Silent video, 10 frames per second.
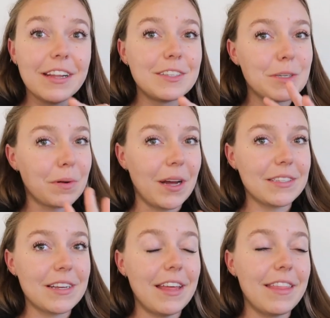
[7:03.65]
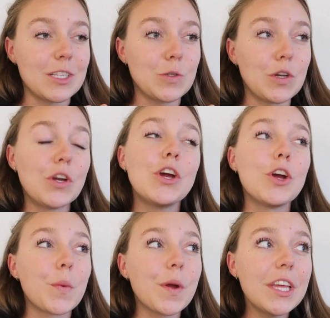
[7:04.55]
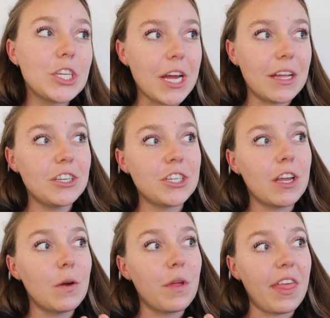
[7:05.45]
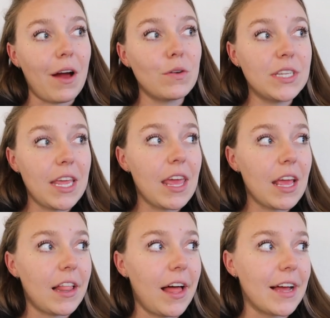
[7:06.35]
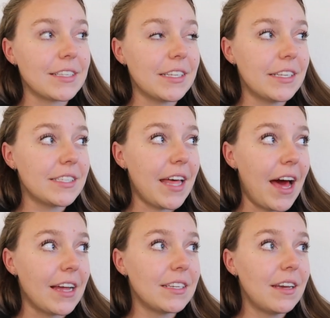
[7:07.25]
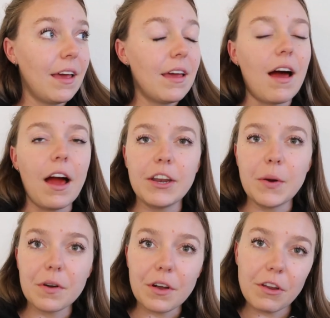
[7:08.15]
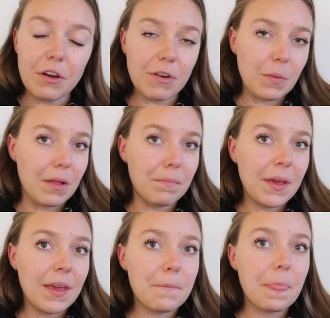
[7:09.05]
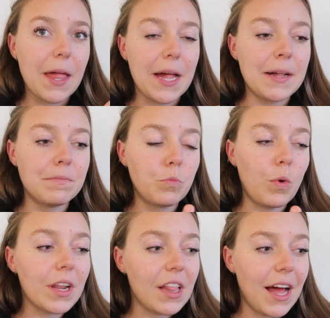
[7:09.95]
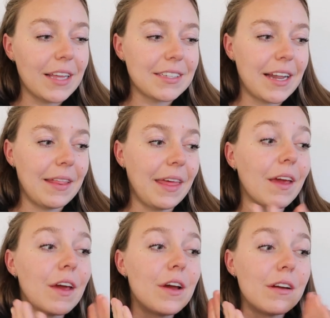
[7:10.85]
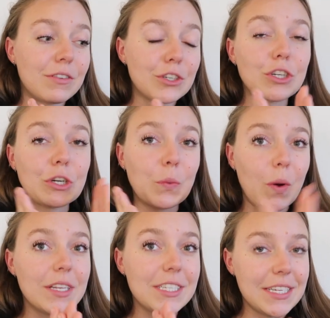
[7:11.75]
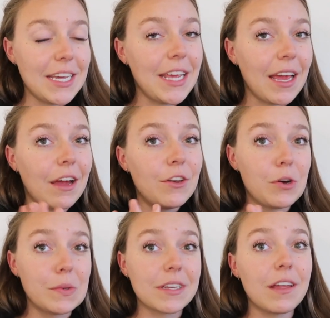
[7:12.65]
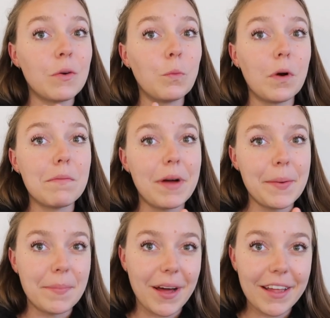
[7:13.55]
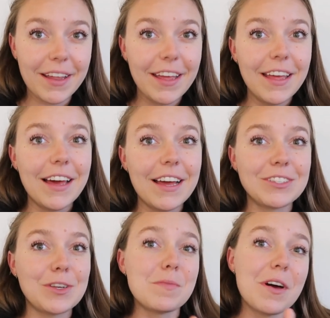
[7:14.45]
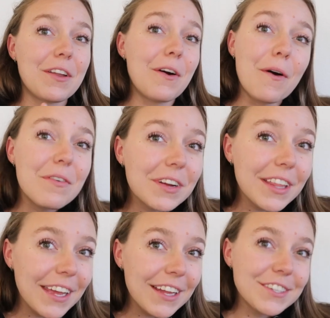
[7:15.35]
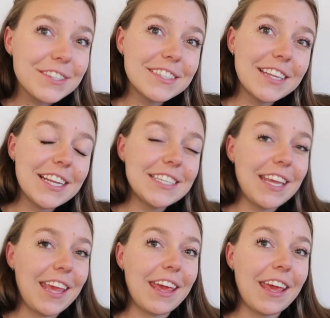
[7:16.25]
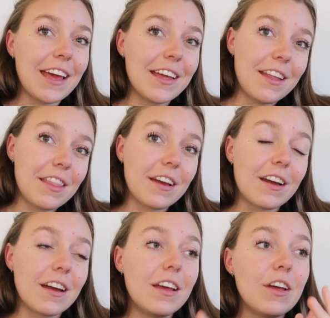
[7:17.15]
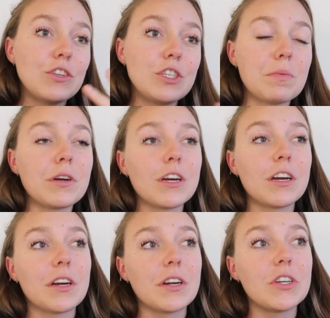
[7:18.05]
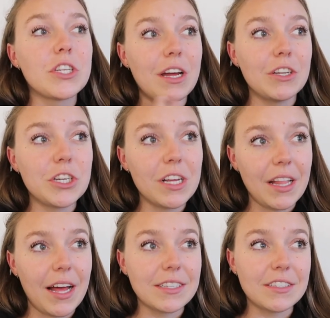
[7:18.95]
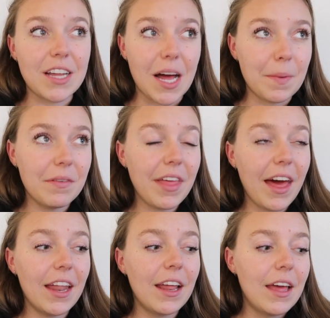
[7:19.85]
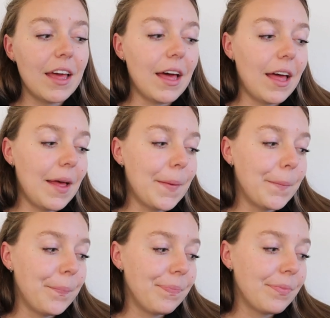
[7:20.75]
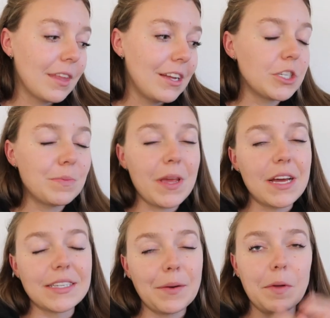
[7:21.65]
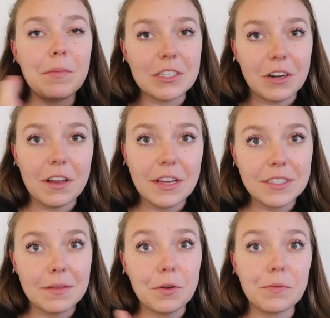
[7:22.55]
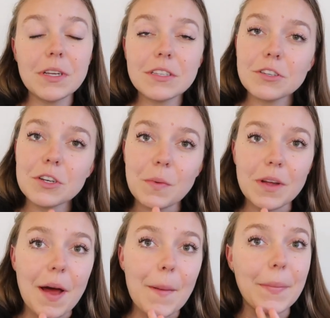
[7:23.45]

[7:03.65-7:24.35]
And surprisingly, that's been really challenging without taking classes that I know are going to overwhelm me. Um, one class that I like for sure want to take, I know is going to whoop my butt. And so I'm not overly interested in taking another super challenging class on top of that. Um, just because I will be starting some new research and whatnot.